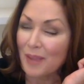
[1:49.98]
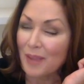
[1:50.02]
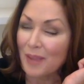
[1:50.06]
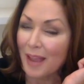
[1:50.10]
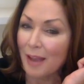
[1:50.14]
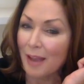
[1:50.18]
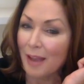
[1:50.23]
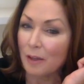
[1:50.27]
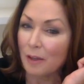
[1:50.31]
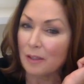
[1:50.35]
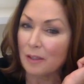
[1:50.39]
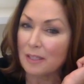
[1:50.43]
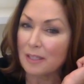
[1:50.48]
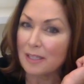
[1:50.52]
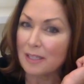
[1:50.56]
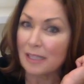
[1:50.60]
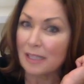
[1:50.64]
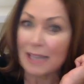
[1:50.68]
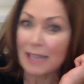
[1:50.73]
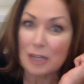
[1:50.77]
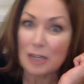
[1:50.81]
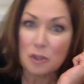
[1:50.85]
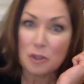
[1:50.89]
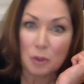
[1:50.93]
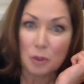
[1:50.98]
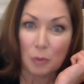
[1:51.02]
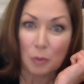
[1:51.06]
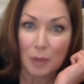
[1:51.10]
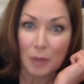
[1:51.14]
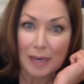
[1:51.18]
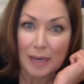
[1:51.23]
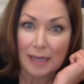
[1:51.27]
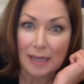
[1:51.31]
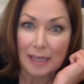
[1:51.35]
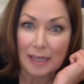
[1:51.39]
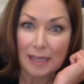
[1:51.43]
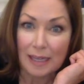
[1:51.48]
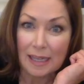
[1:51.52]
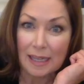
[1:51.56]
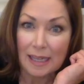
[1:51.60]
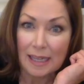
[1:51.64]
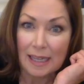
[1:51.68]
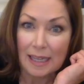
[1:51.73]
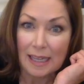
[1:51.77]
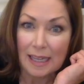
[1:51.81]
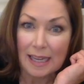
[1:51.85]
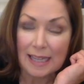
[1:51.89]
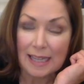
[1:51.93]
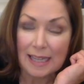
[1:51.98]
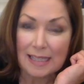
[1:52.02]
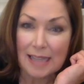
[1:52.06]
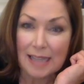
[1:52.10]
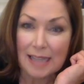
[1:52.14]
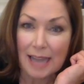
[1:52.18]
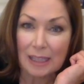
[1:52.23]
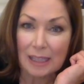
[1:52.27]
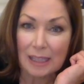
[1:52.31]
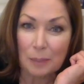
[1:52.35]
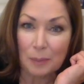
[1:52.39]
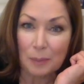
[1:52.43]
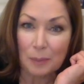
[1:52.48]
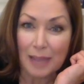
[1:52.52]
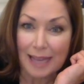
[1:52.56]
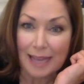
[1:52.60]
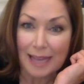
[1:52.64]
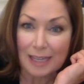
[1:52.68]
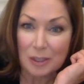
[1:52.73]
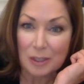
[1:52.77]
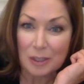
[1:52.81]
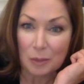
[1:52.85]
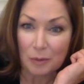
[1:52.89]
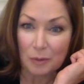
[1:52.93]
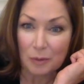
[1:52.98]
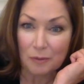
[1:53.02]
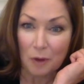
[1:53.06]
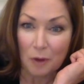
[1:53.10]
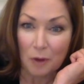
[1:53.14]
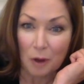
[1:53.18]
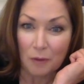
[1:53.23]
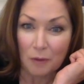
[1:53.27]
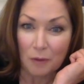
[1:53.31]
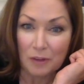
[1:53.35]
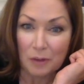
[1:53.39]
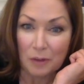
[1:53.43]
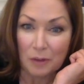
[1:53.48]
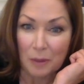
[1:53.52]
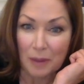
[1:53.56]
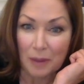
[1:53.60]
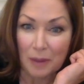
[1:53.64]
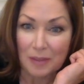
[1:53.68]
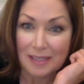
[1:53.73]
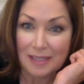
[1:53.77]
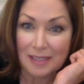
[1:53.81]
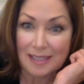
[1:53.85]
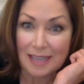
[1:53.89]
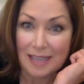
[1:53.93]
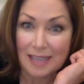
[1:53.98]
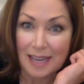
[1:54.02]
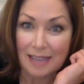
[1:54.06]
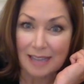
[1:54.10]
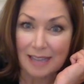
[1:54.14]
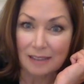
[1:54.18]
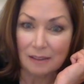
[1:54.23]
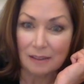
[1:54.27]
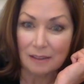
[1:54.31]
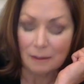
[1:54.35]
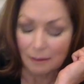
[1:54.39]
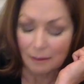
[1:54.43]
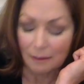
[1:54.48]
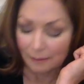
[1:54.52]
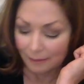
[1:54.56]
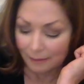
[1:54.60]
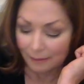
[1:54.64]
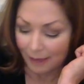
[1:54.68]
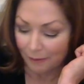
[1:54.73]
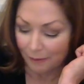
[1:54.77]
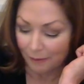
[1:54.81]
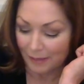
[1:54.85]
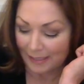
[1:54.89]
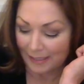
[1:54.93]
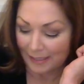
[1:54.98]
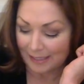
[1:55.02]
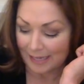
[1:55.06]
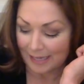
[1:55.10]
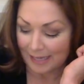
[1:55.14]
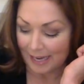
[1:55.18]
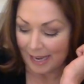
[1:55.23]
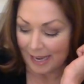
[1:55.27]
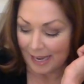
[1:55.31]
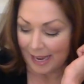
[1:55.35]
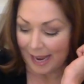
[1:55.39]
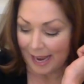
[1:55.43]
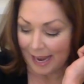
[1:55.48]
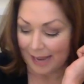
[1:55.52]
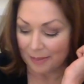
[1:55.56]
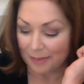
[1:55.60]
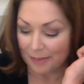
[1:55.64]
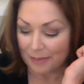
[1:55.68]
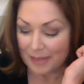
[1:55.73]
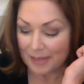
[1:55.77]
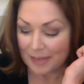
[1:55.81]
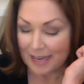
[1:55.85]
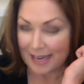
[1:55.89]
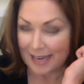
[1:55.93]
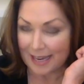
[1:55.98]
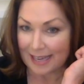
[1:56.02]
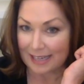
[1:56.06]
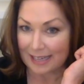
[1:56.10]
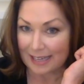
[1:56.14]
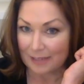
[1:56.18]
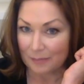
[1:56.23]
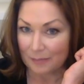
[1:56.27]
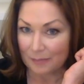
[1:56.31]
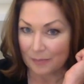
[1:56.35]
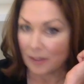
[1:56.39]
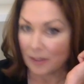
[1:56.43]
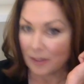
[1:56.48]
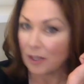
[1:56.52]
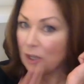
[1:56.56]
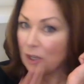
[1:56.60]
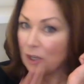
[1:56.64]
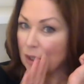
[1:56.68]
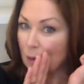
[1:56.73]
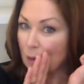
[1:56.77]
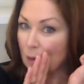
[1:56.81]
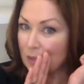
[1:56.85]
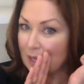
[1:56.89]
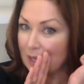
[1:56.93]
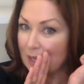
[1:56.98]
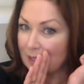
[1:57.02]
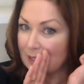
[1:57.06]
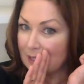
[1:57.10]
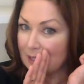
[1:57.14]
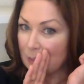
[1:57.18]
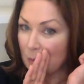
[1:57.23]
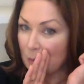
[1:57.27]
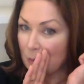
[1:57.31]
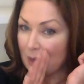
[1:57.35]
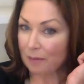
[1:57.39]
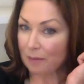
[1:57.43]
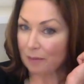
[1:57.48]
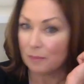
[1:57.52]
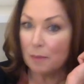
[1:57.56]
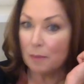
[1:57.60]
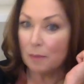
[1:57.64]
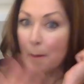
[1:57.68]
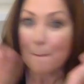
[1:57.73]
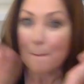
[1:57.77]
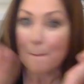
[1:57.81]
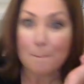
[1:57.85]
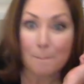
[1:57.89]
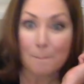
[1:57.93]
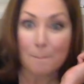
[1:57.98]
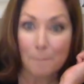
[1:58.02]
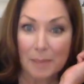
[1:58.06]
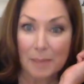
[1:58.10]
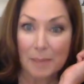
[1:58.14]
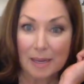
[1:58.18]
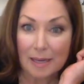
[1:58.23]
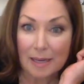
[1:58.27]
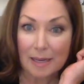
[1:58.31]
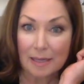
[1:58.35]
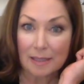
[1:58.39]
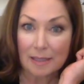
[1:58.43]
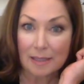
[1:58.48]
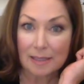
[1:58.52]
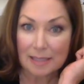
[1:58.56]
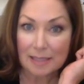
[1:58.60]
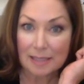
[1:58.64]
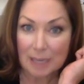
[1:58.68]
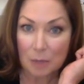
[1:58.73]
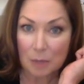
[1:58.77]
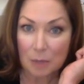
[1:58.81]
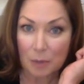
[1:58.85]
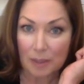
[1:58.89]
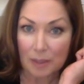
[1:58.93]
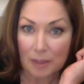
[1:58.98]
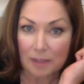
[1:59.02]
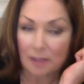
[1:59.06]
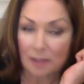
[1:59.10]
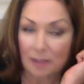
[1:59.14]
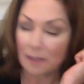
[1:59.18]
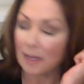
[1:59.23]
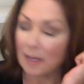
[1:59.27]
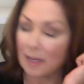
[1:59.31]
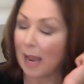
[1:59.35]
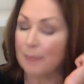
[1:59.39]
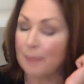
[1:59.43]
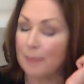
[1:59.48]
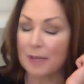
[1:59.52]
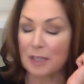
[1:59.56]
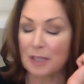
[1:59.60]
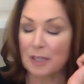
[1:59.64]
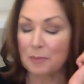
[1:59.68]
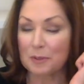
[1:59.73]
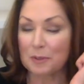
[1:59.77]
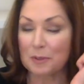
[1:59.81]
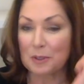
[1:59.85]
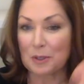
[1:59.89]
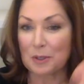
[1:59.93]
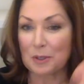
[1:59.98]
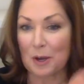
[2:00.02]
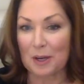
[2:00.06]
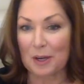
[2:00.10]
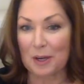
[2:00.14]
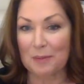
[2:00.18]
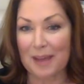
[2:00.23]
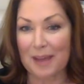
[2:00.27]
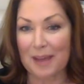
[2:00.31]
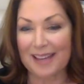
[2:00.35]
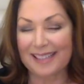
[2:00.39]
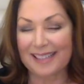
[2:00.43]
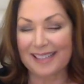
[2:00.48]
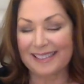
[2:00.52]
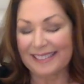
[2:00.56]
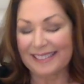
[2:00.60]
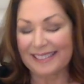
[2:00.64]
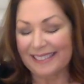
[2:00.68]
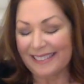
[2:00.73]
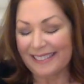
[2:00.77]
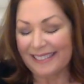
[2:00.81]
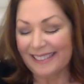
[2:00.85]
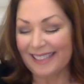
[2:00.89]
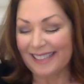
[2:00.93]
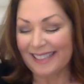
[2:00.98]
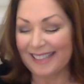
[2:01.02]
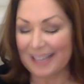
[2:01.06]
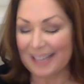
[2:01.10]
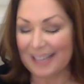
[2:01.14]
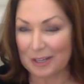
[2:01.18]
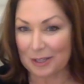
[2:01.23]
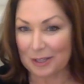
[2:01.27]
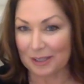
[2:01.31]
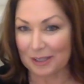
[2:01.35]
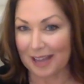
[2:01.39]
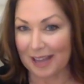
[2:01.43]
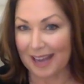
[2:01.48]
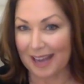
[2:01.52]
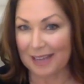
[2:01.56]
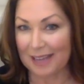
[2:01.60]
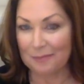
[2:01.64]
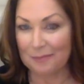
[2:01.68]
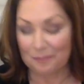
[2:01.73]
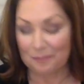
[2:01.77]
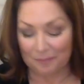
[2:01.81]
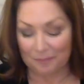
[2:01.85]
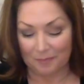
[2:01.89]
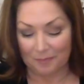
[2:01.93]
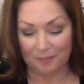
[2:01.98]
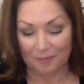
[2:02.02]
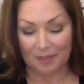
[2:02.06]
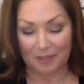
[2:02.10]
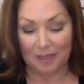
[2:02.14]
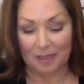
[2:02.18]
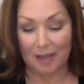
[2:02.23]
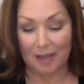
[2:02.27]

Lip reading: I call it the celestial ring. It's like the planets are revolving around the sun. Love it. And then, don't tell anyone, big secret, I'm not supposed to talk about it, in July, the